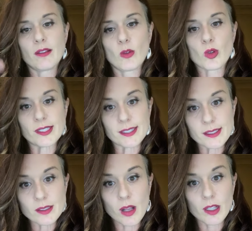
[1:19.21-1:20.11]
or the
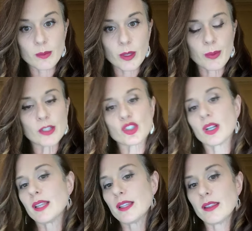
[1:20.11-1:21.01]
systolic blood pressure,
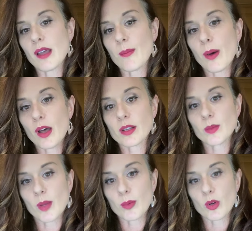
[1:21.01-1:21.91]
and then that bottom
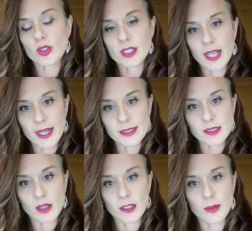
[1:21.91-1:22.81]
number, or the
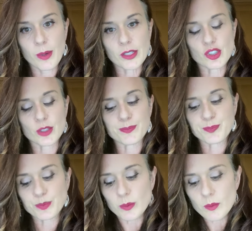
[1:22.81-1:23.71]
diastolic pressure.
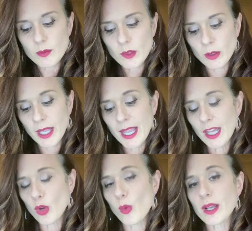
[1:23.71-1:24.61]
Okay, I
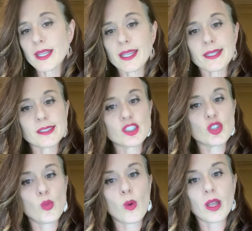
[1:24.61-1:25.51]
don't want to get
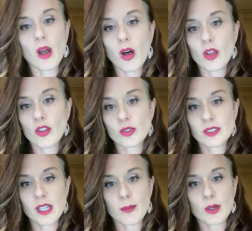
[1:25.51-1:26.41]
into what all those
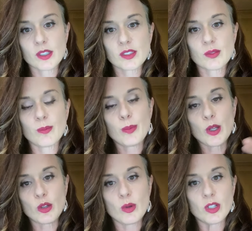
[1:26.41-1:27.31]
numbers
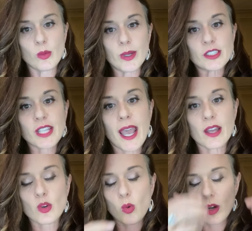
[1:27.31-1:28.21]
put you into which
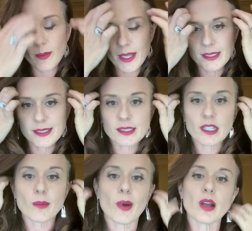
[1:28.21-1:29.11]
category, because it's
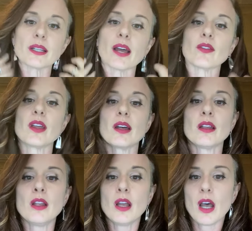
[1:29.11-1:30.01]
going to bog down
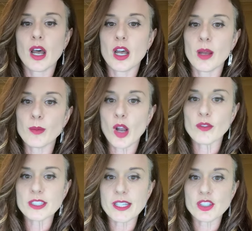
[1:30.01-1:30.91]
the
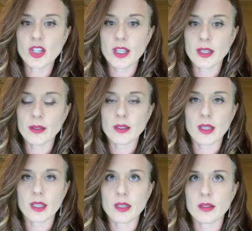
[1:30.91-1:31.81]
conversation
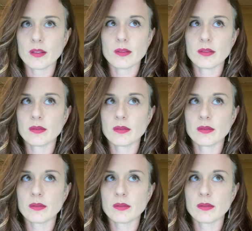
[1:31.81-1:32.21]
and